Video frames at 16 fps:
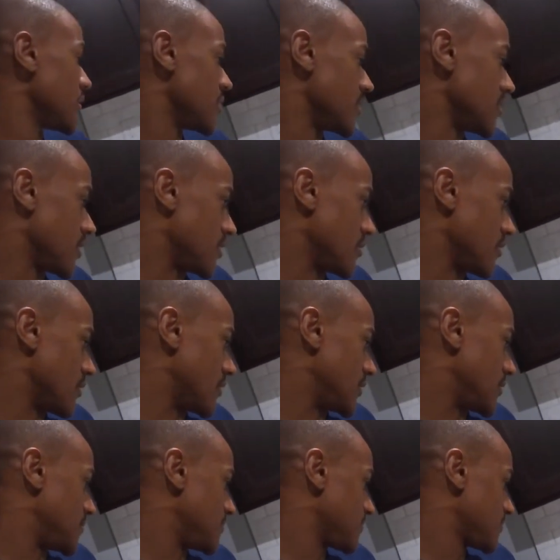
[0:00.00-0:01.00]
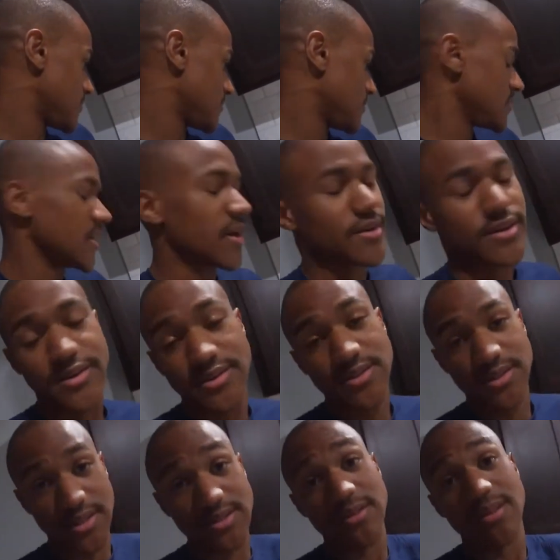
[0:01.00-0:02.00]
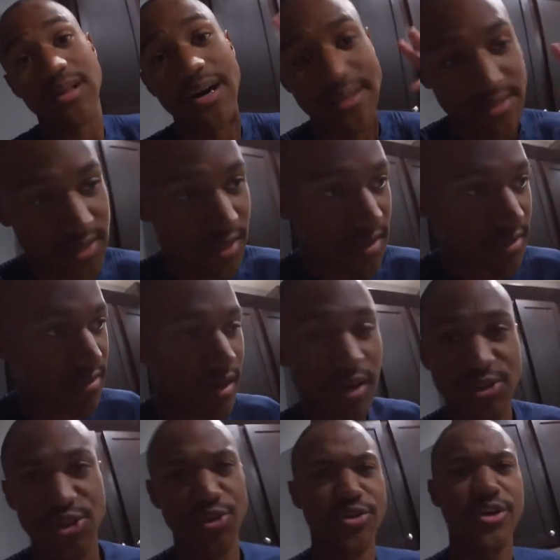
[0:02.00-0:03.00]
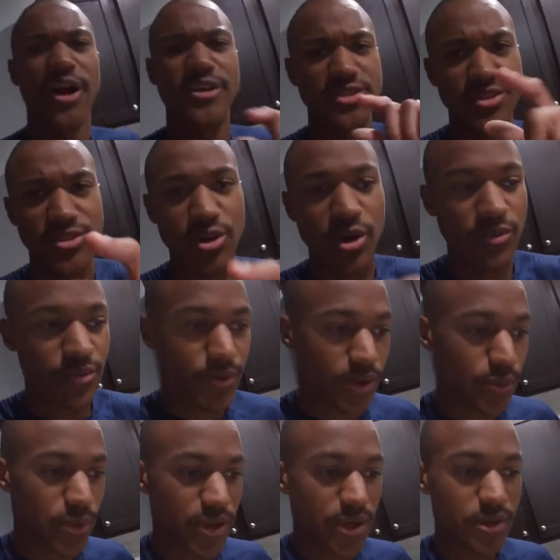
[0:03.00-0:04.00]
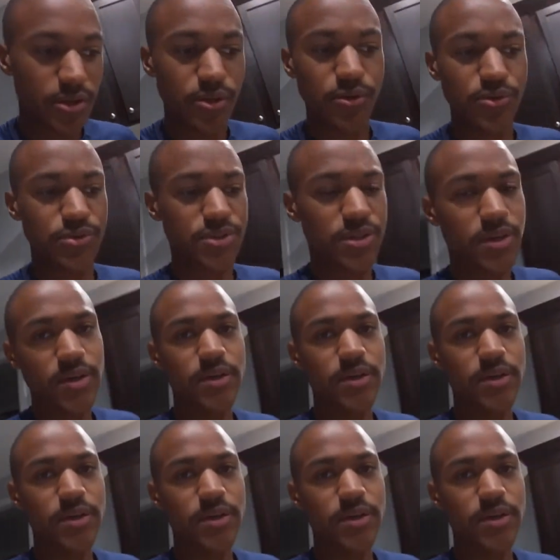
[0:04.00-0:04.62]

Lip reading: And yeah, it's a lot of stuff. I'll show you guys the software that we kind of use.